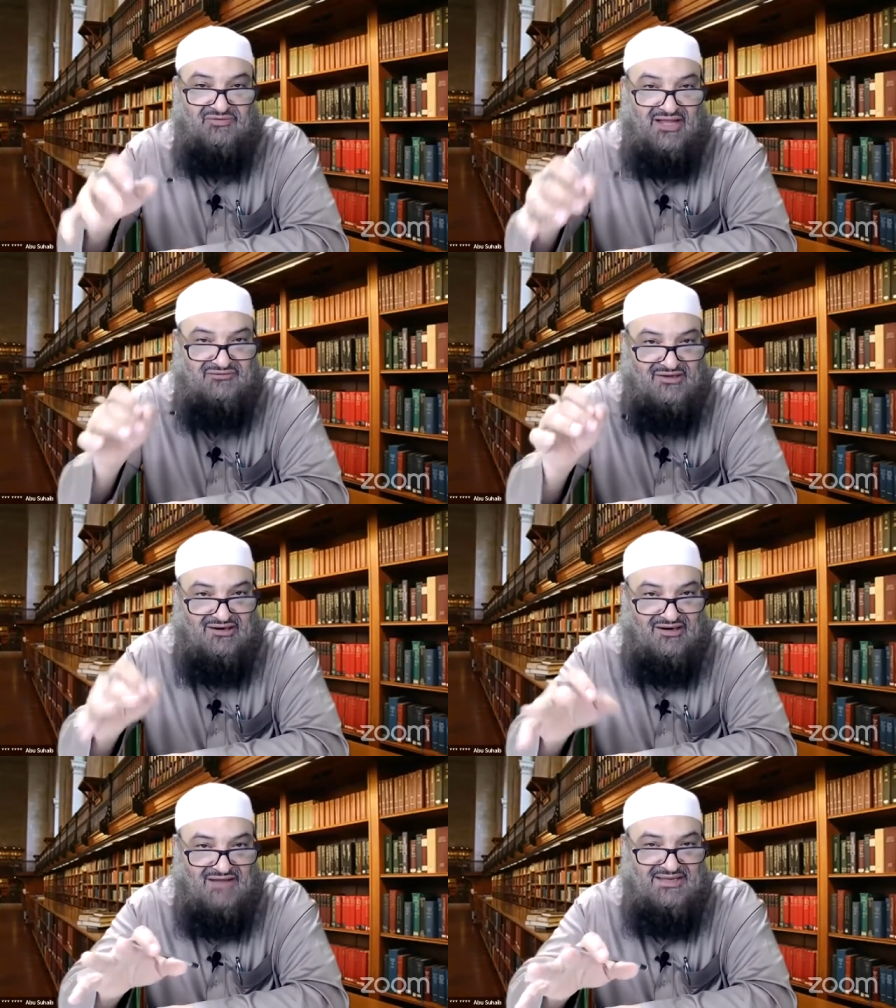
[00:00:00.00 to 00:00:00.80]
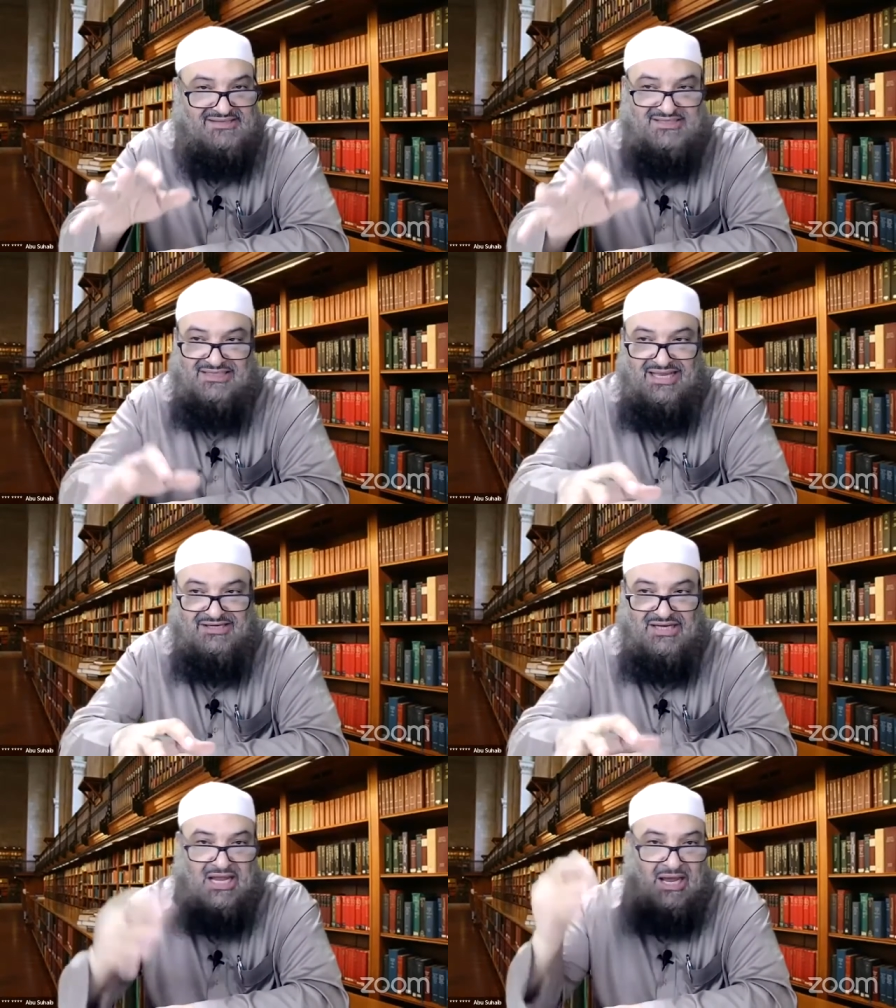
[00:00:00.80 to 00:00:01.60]
Allah means he
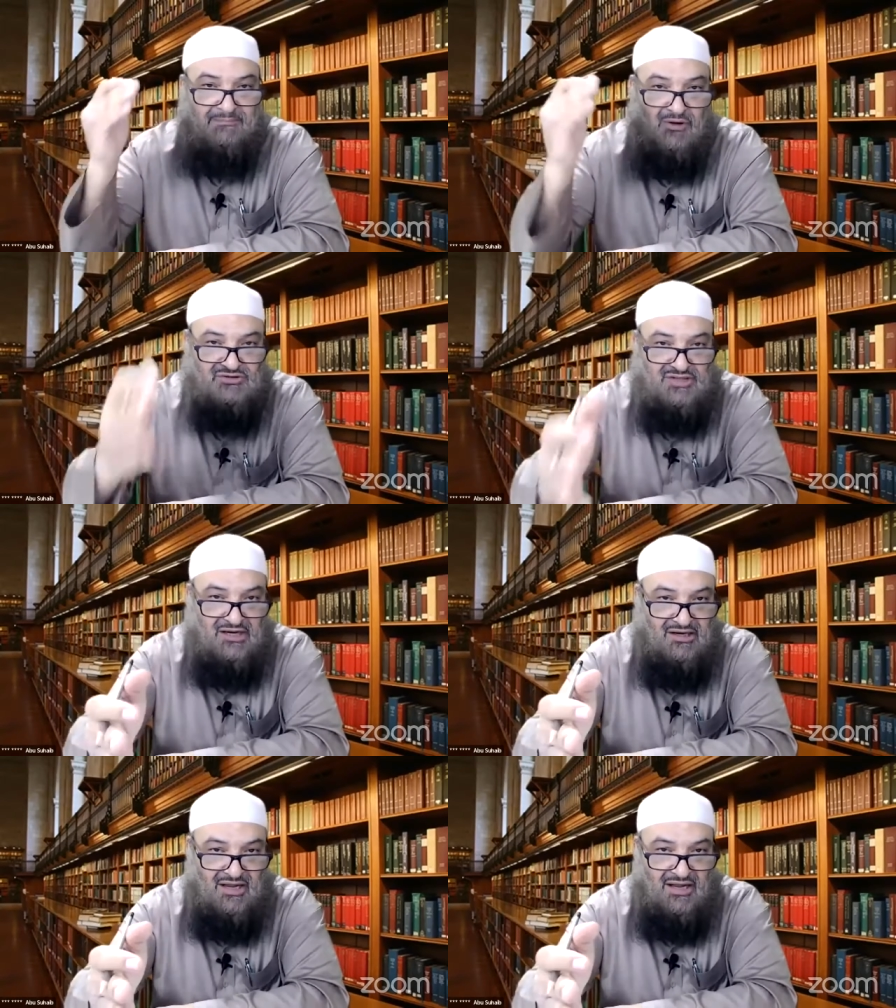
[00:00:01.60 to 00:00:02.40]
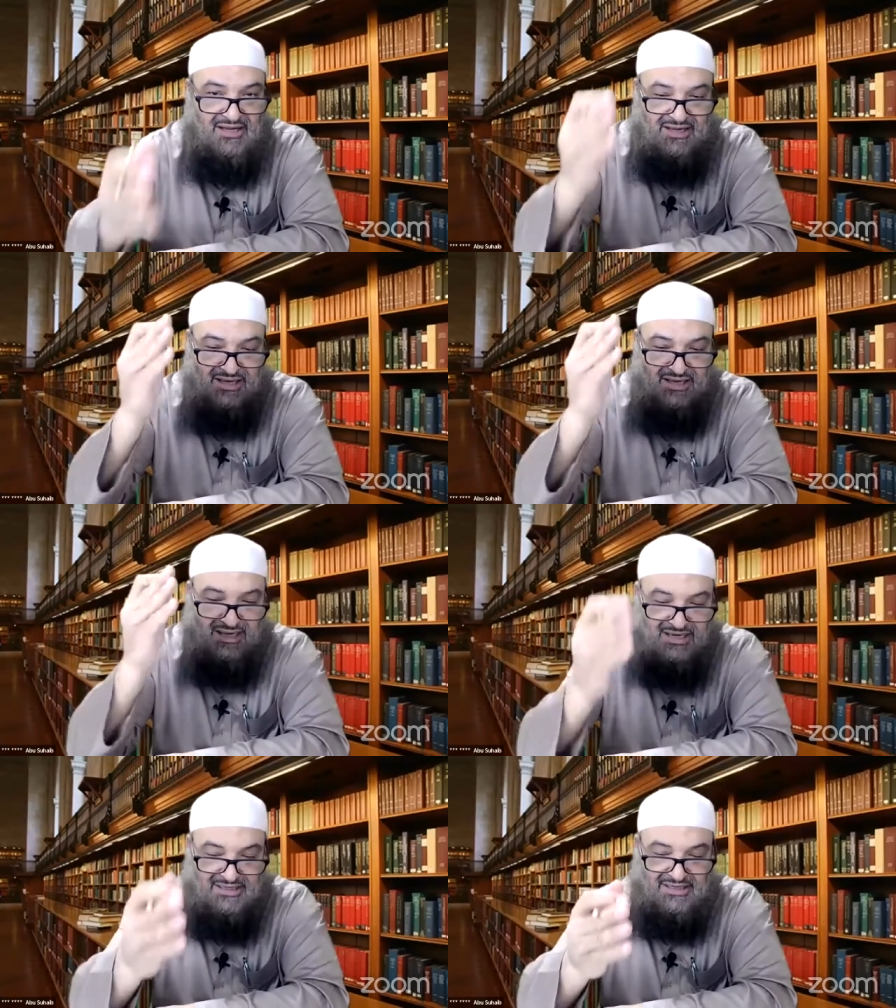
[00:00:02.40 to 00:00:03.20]
had opposed Allah
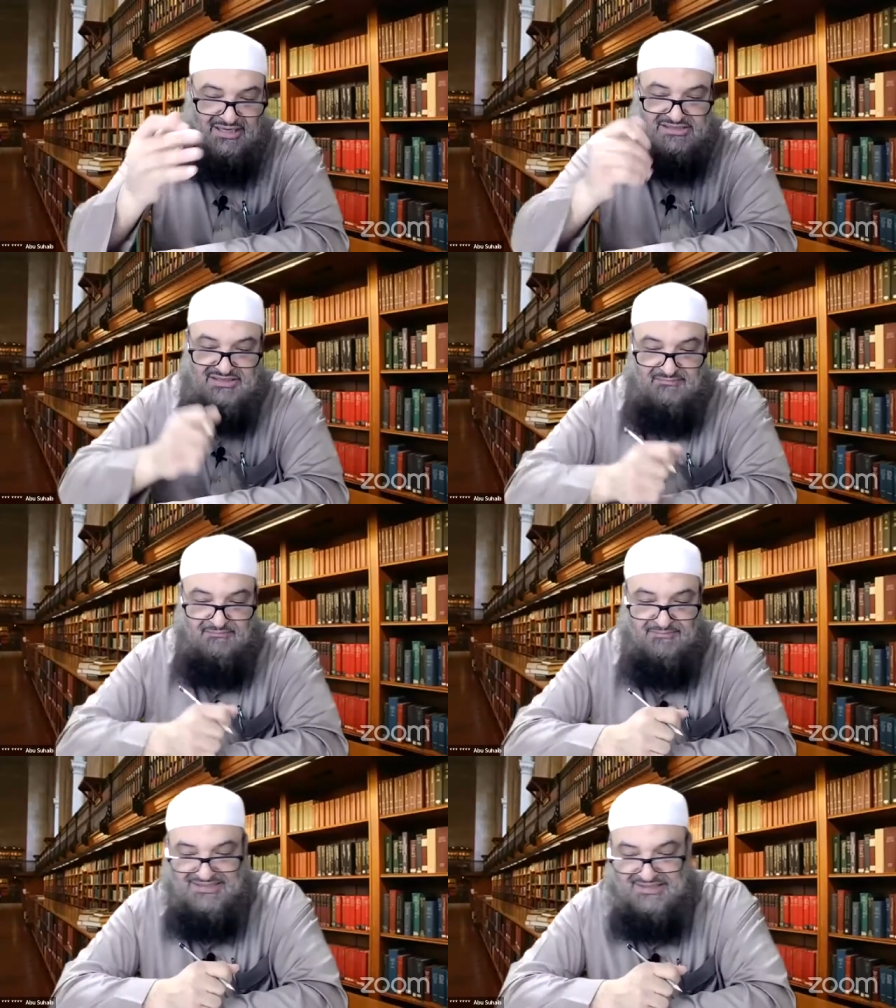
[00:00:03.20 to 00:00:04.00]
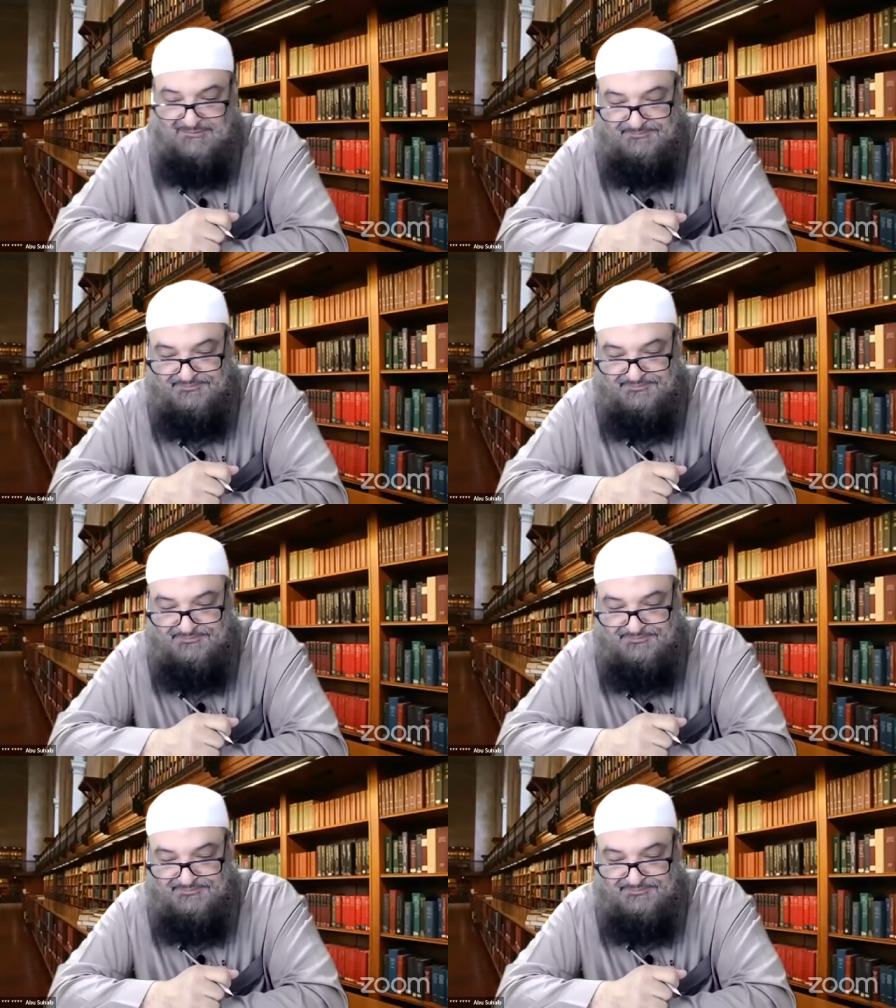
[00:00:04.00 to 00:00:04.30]
in his matter.